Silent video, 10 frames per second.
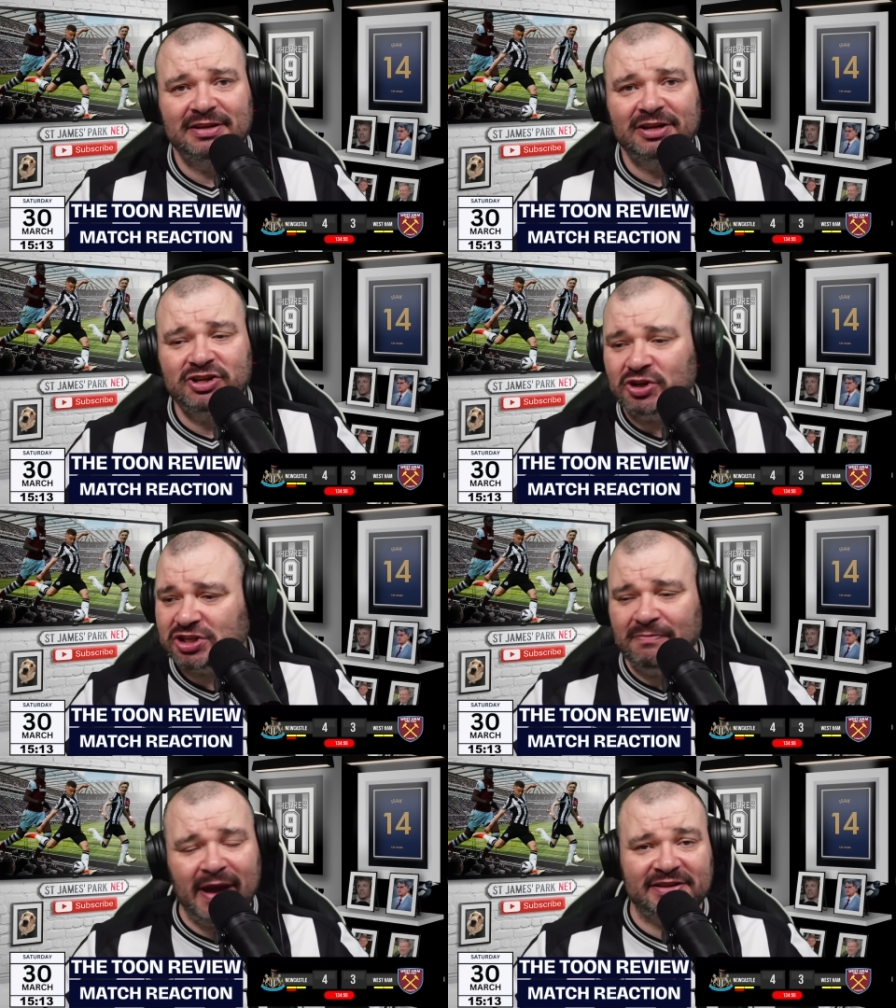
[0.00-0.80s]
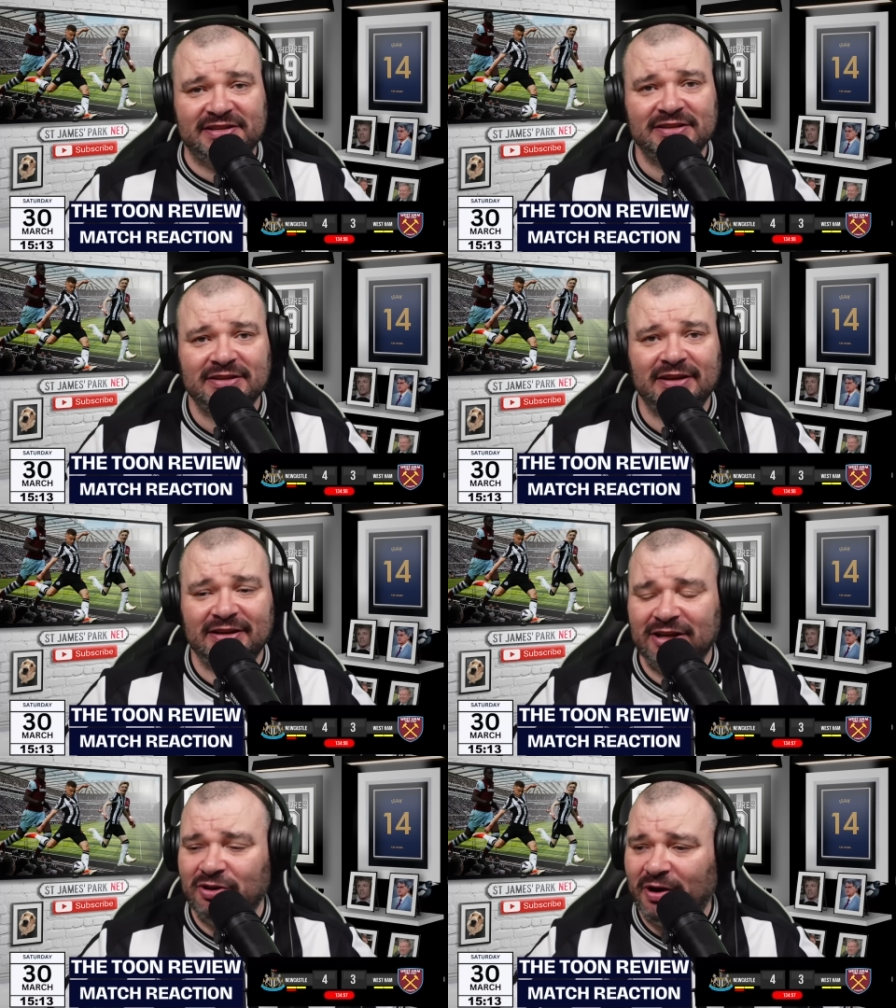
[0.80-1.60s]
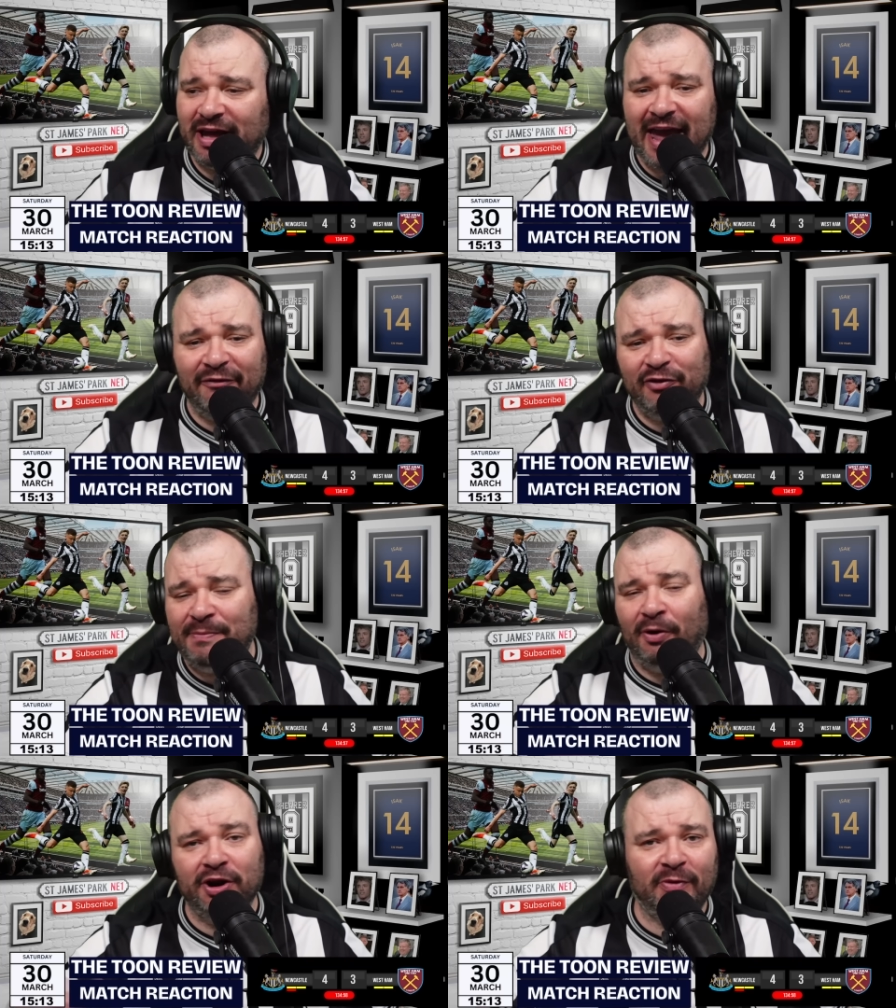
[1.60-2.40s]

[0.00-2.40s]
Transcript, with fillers: Just immense. You know, everybody,